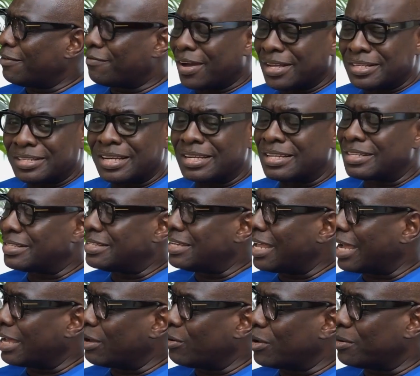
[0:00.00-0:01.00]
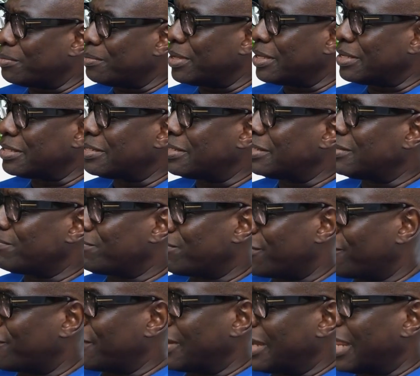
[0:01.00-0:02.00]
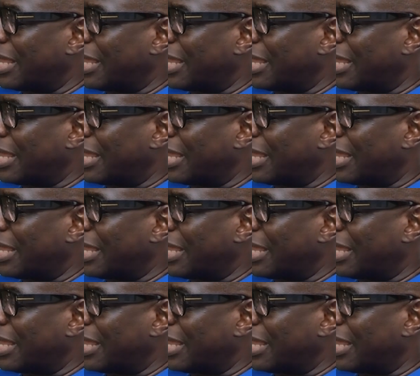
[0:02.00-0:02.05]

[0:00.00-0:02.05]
evangelist Dag Heward-Mills, Prophet